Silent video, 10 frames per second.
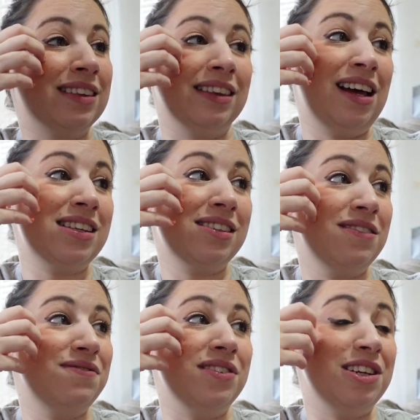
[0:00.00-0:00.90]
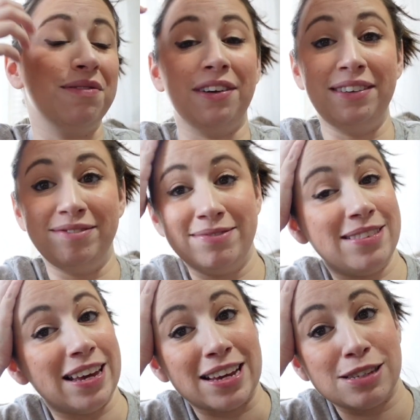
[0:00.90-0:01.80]
lots of different
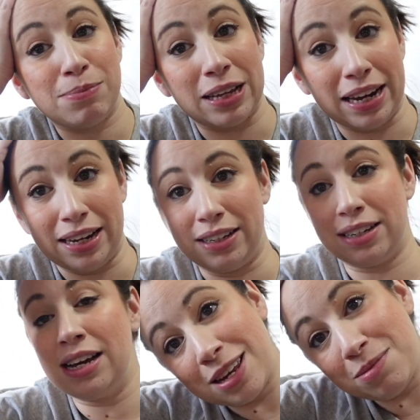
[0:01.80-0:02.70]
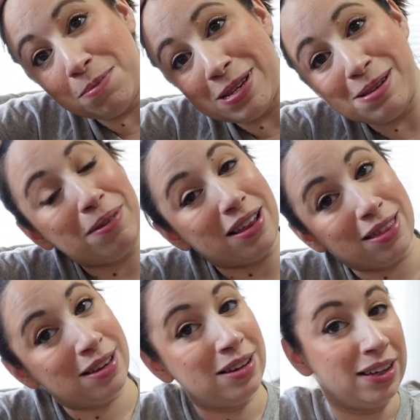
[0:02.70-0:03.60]
things planned. It's going to be a busy
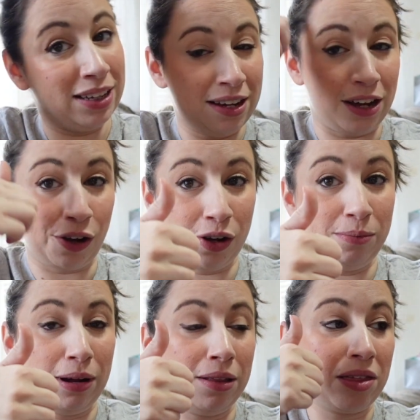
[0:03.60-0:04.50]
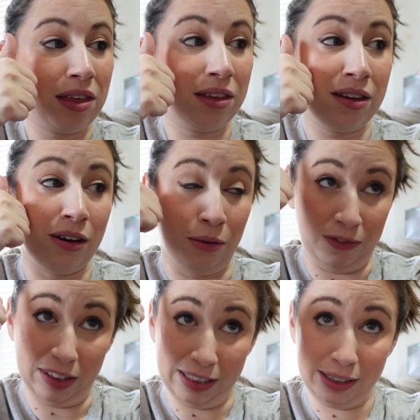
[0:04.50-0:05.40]
month. A good month,
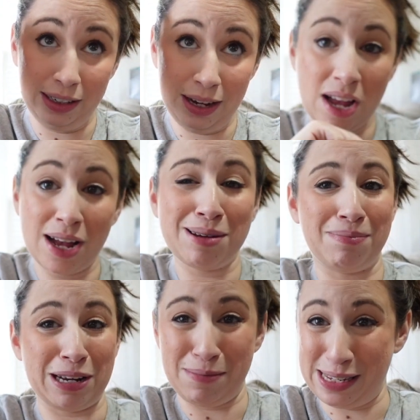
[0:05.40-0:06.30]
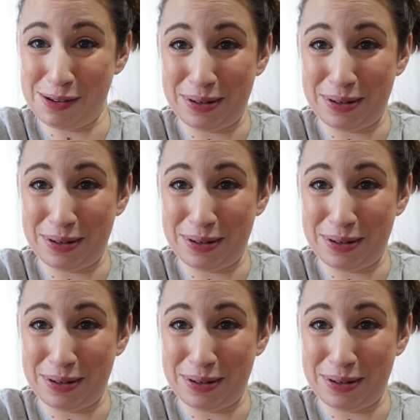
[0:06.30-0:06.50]
hopefully, but a busy